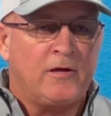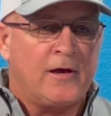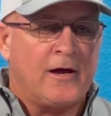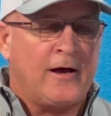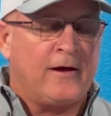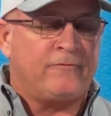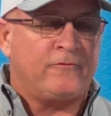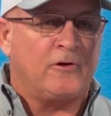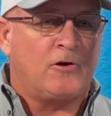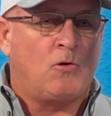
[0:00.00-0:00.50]

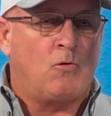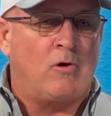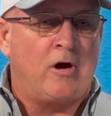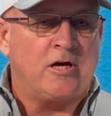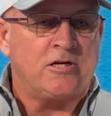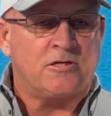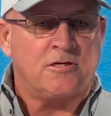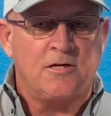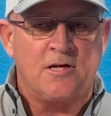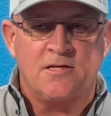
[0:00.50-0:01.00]
have to
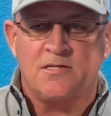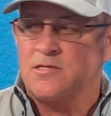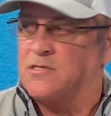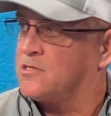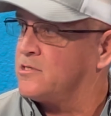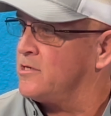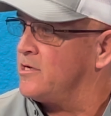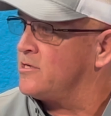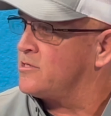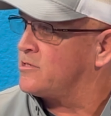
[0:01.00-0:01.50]
question as a
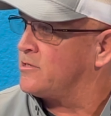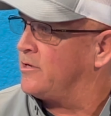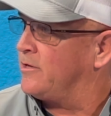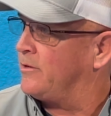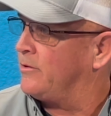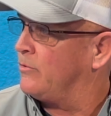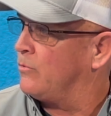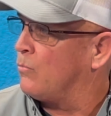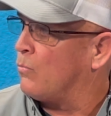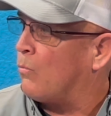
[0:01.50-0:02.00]

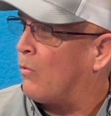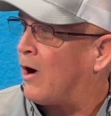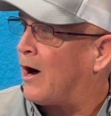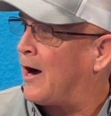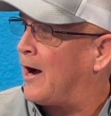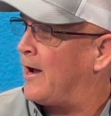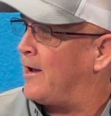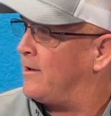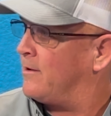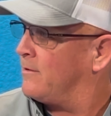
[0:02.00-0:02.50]
citizen,
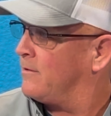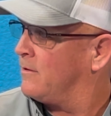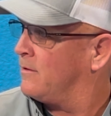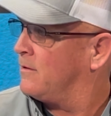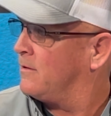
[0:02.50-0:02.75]
why?